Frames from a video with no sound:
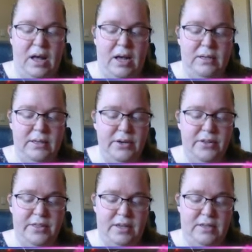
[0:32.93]
Uglier
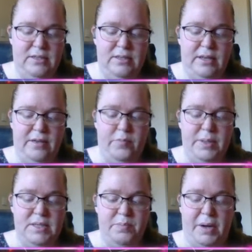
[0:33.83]
things have
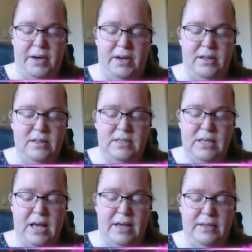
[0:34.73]
been spotted in the
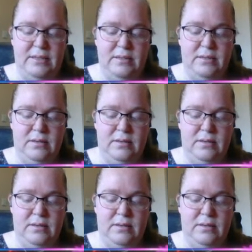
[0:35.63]
skies,